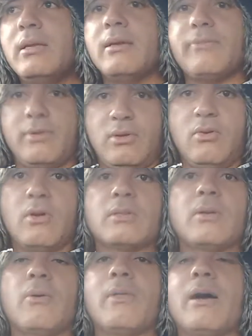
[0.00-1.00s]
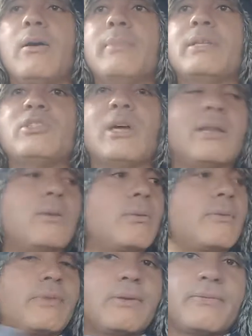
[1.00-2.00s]
I've recorded all that on my
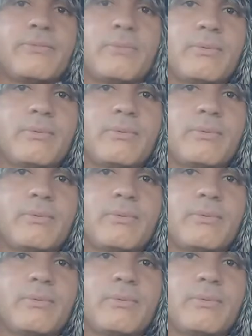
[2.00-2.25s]
channel. If you've